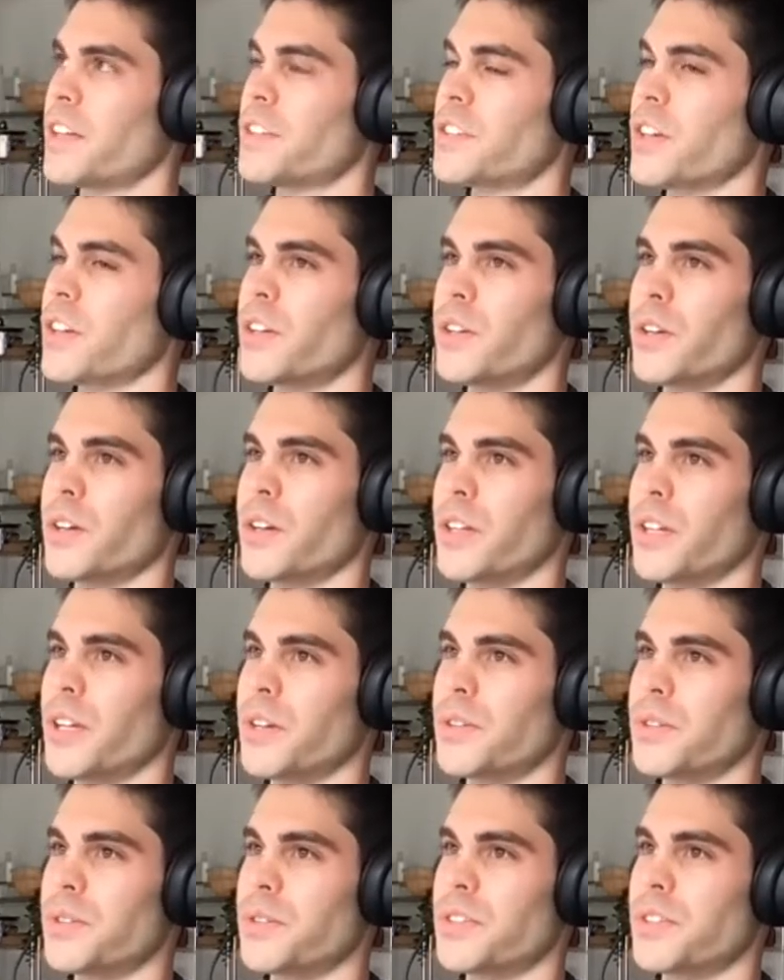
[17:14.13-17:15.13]
I saw that you
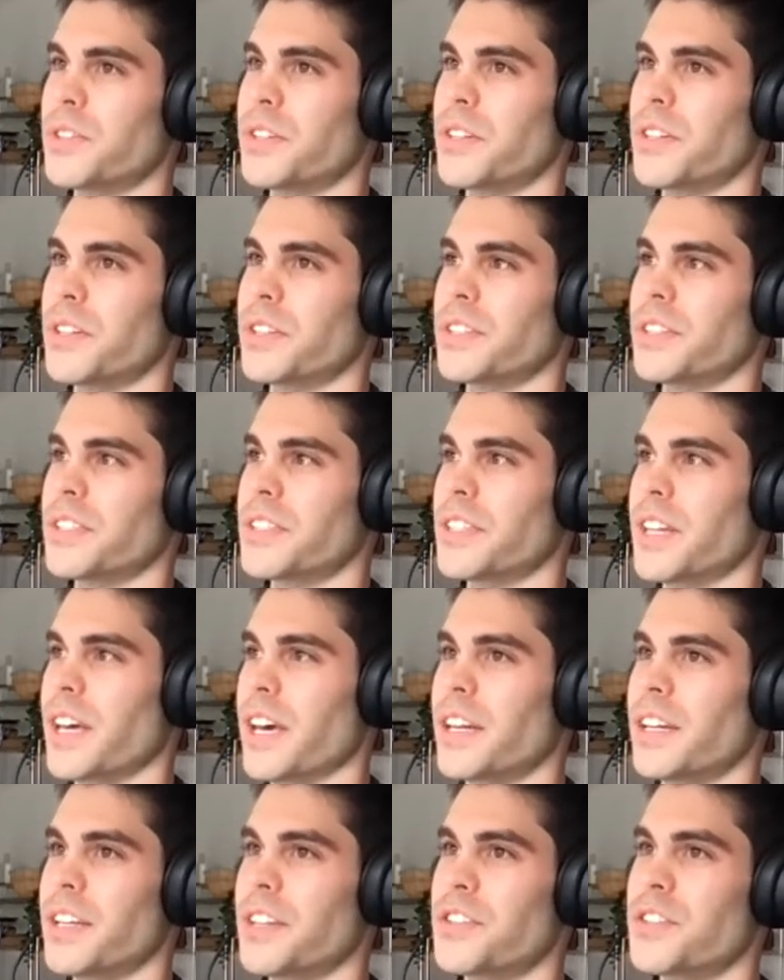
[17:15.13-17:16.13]
closed your
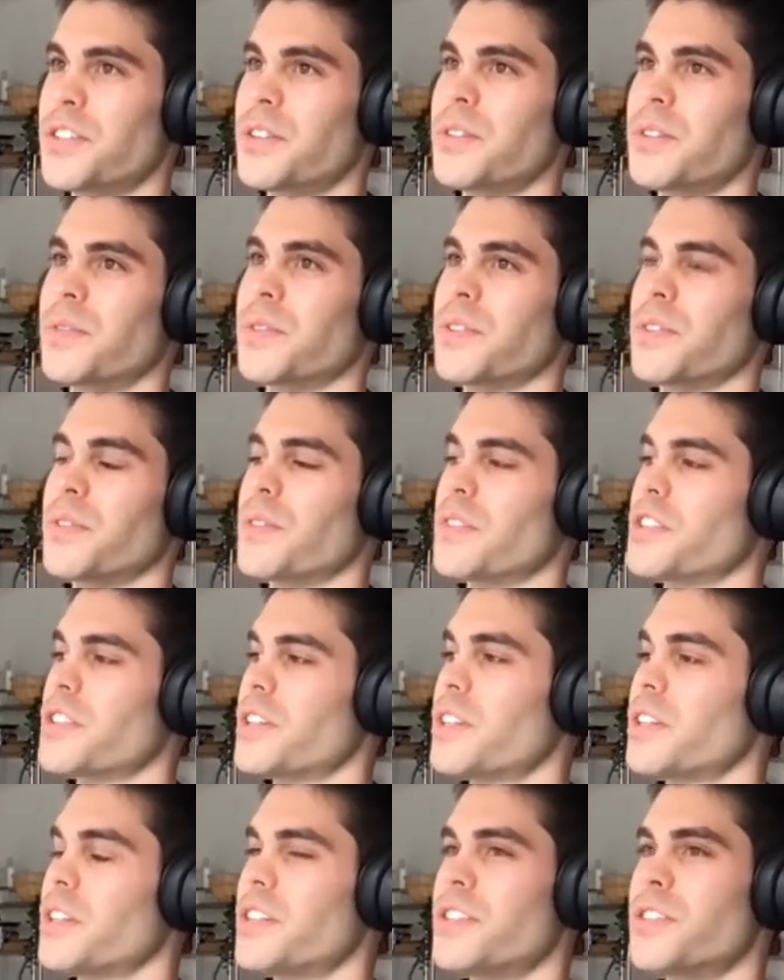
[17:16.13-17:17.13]
design issue for the
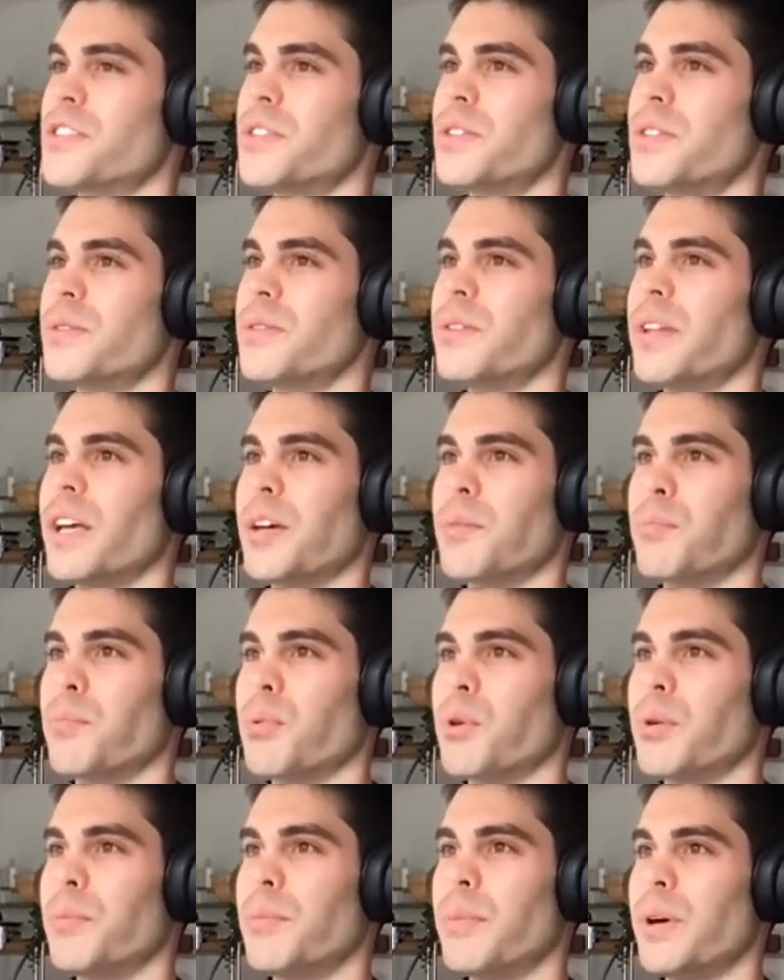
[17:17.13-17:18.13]
vision. Did you
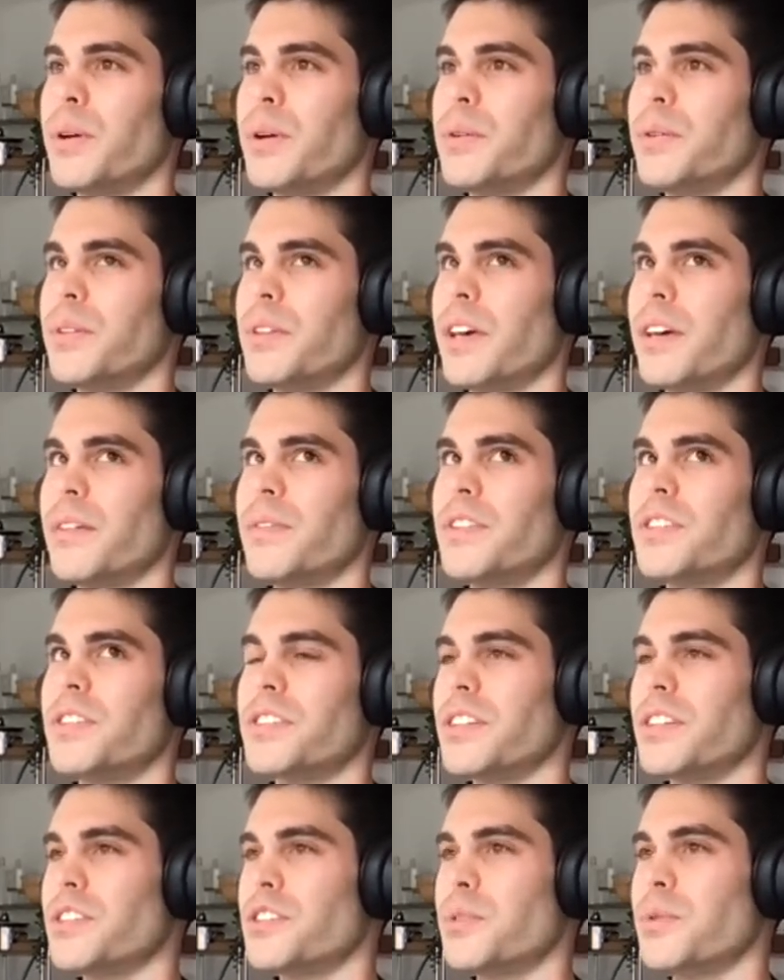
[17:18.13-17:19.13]
like promote that
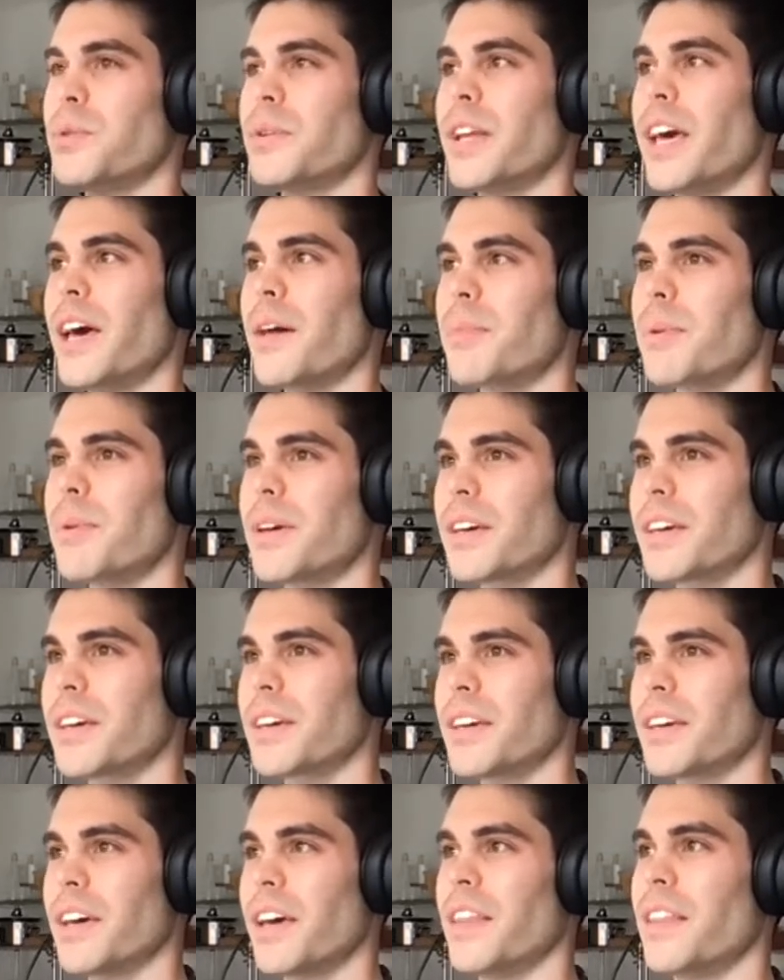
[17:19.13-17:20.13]
vision into an
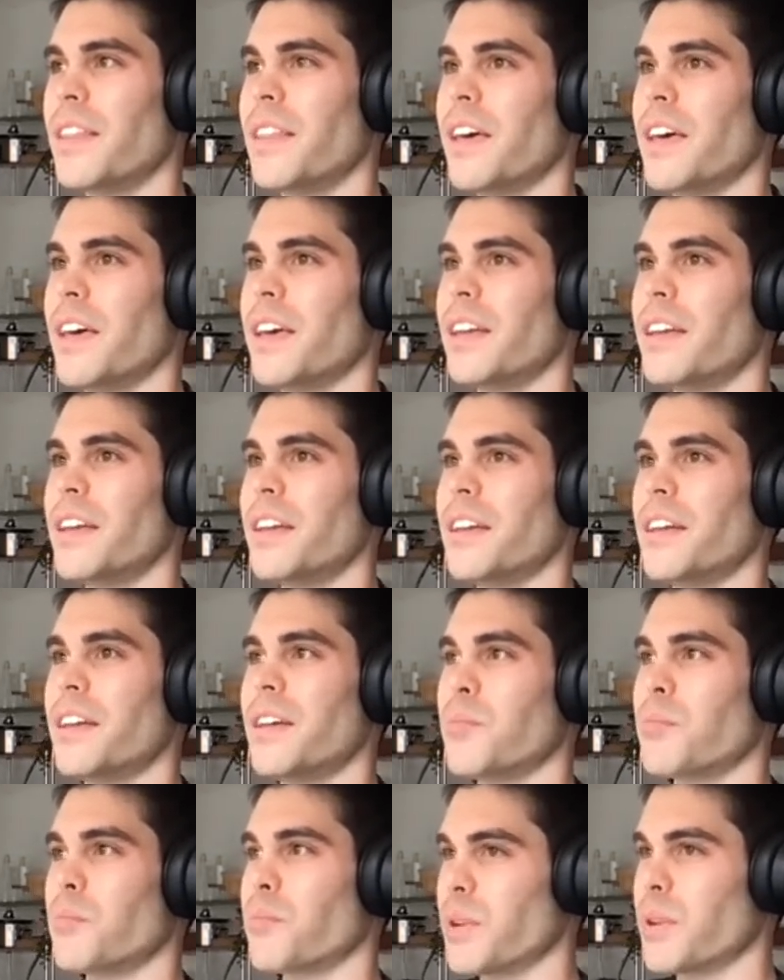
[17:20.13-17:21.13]
epic and then
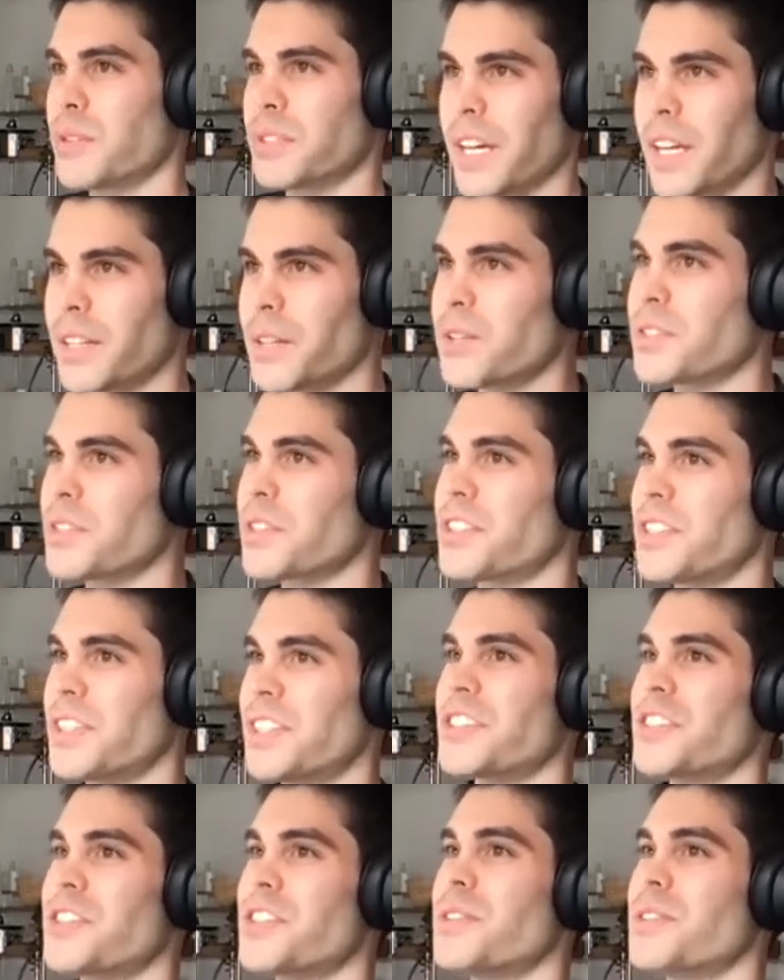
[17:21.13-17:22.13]
broke down those
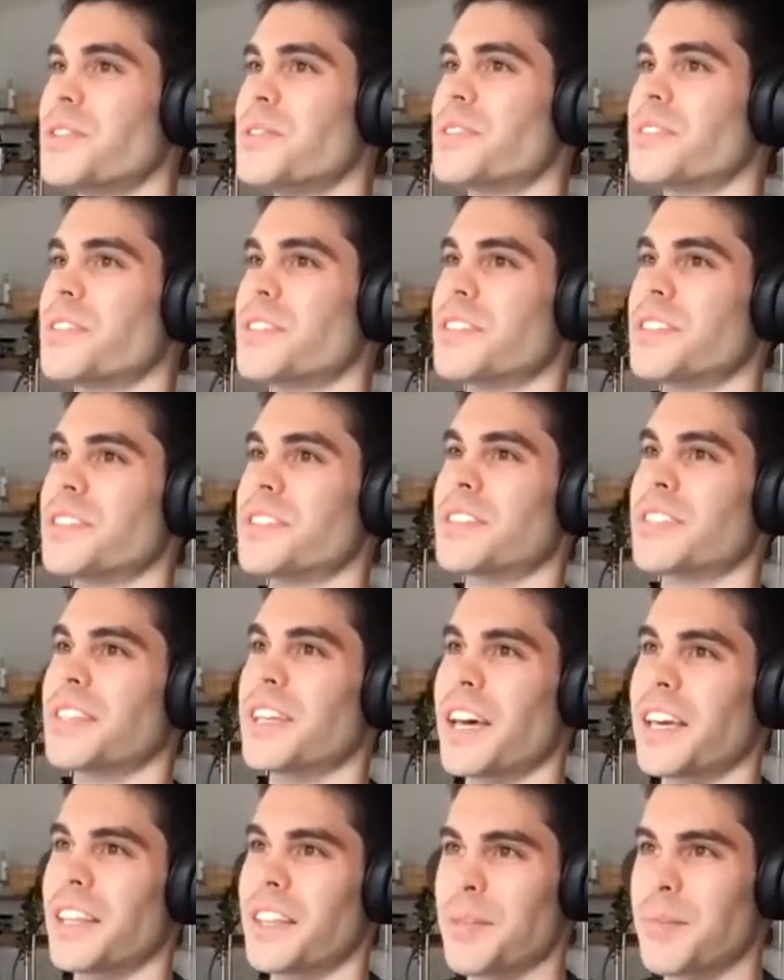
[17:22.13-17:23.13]
13 issues and
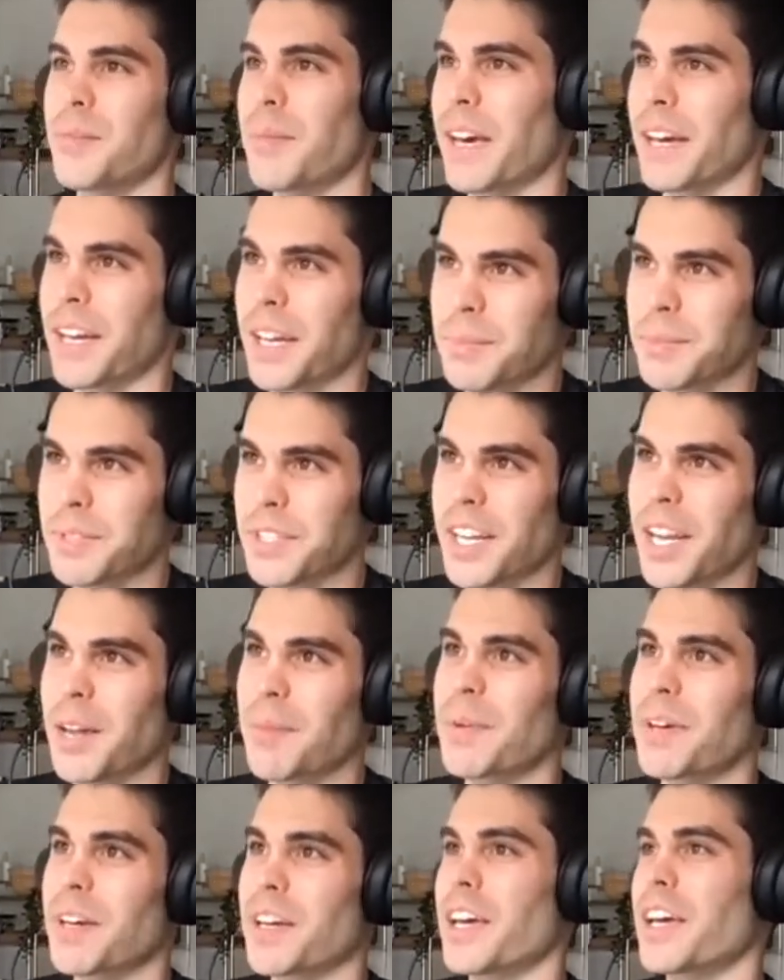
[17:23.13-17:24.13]
tied them back up to that
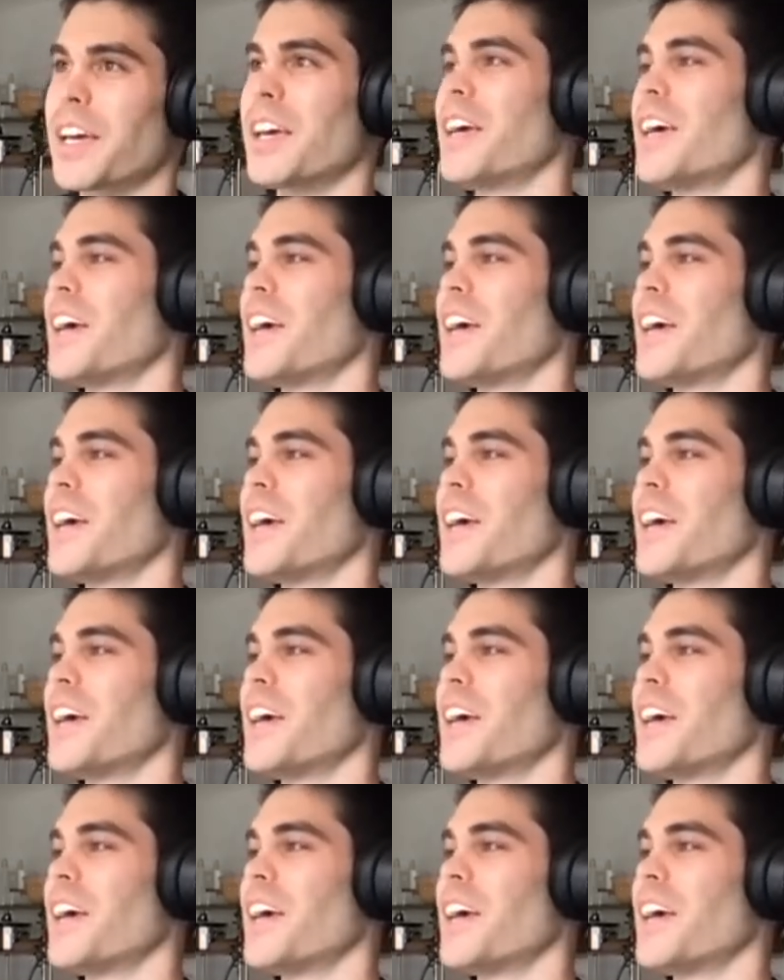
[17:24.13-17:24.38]
epic?